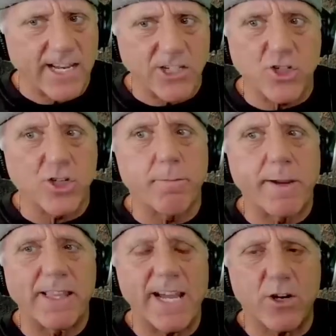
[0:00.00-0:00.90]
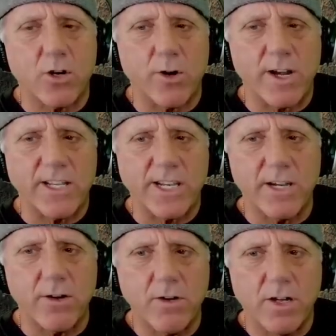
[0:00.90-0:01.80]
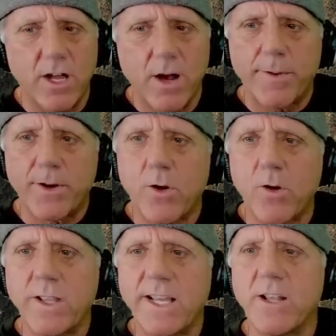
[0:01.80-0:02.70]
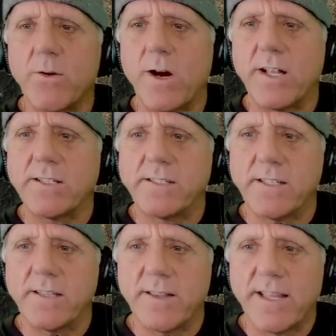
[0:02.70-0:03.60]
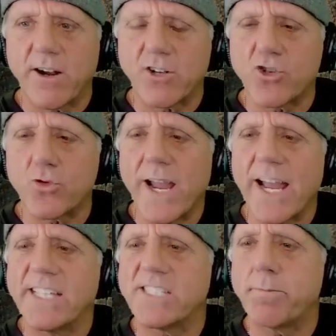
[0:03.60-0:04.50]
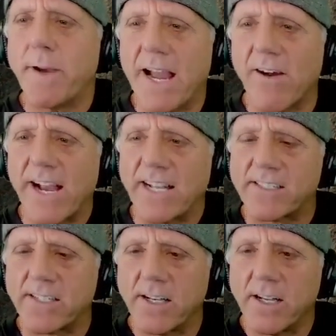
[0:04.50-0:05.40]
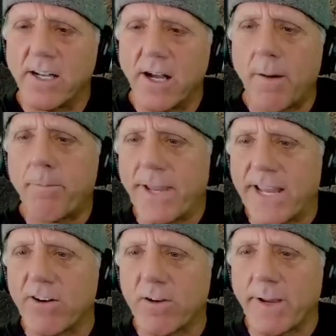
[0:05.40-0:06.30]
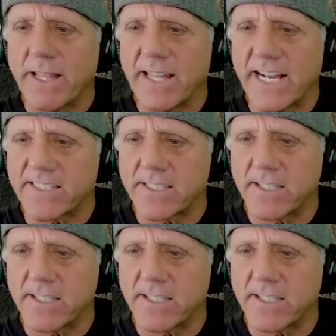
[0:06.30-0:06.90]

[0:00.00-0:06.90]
They should be lit according to you, but only the ones that are transparent appear to be lit.